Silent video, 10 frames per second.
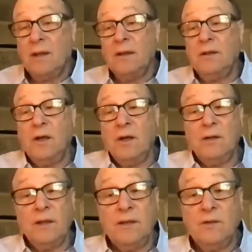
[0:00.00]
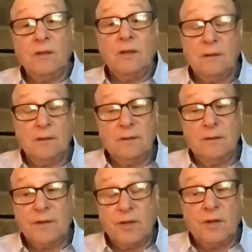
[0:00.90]
and
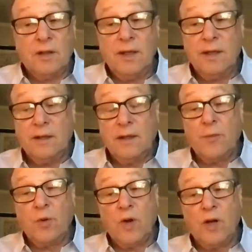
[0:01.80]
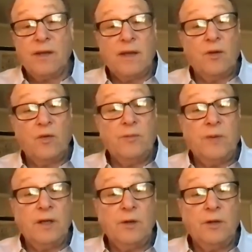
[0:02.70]
certainly the number one thing would
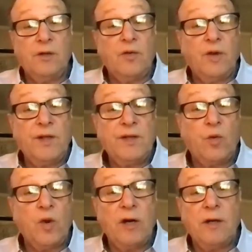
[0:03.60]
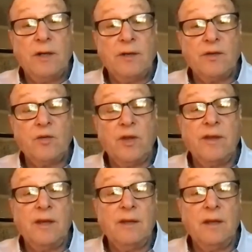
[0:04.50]
be to increase awareness
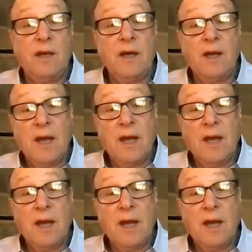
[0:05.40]
within the